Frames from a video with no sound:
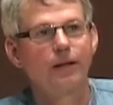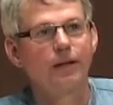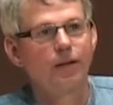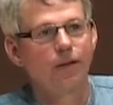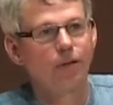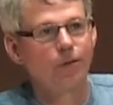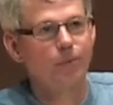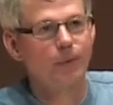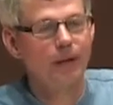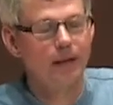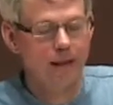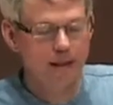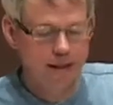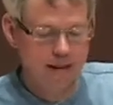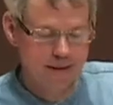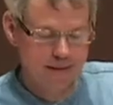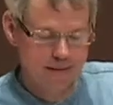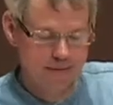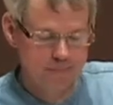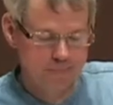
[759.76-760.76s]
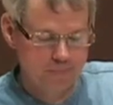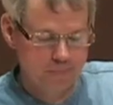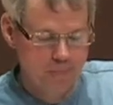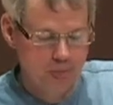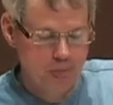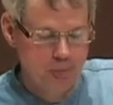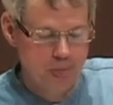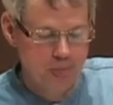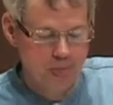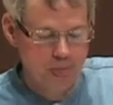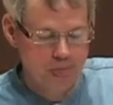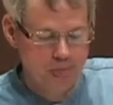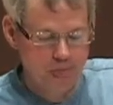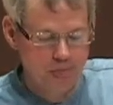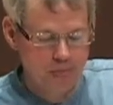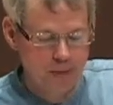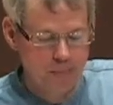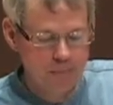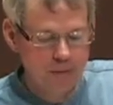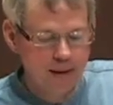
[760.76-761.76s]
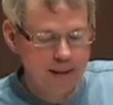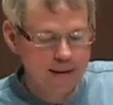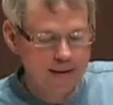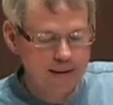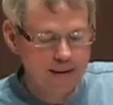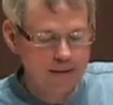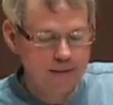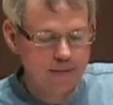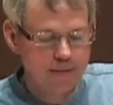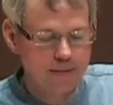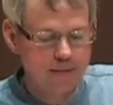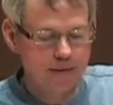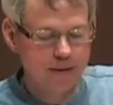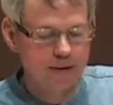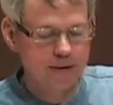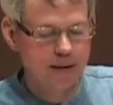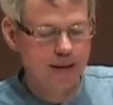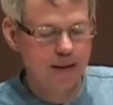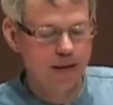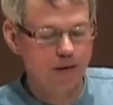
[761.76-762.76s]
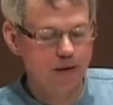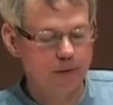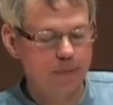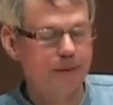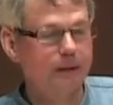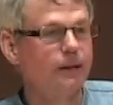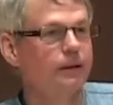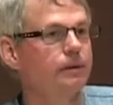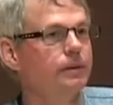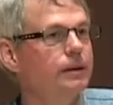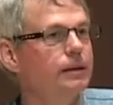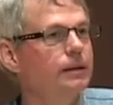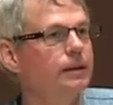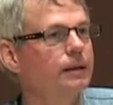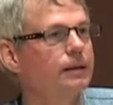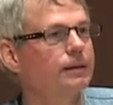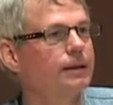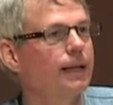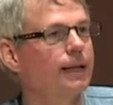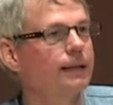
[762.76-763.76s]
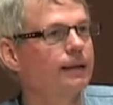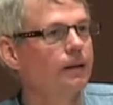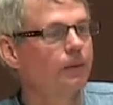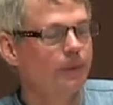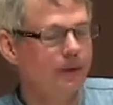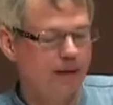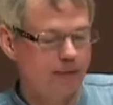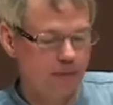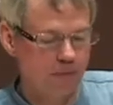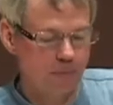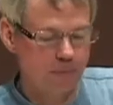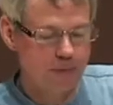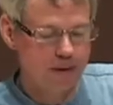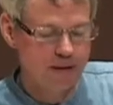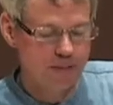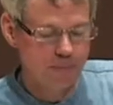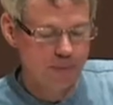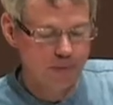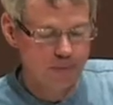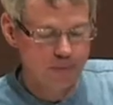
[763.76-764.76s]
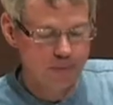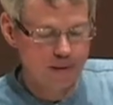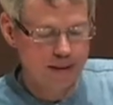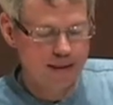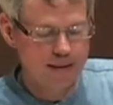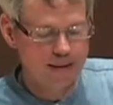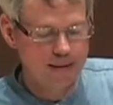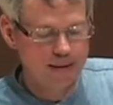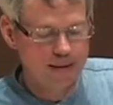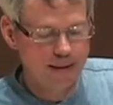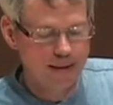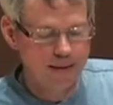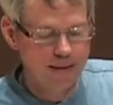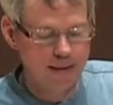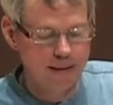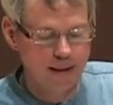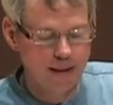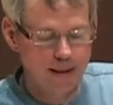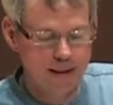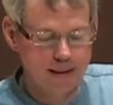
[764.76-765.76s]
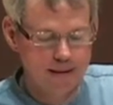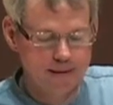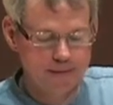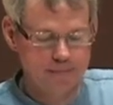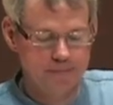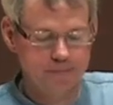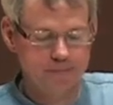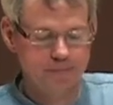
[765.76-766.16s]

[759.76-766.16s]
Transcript: 3. The Bradley girls sing at their reunion, San Luis Obispo, 1999.